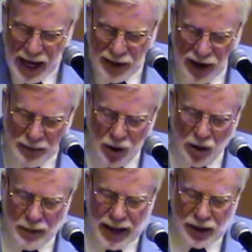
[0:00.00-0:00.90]
If I'm
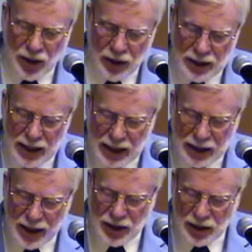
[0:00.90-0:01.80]
wrong about eternity and
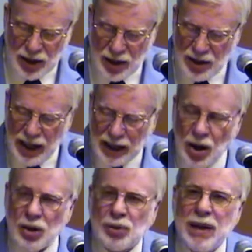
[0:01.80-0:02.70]
God's existence, it
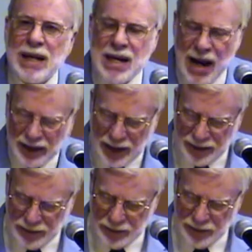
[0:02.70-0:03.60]
costs me
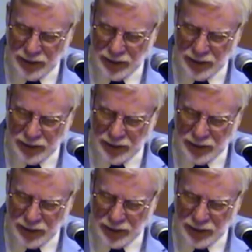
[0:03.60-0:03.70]
nothing.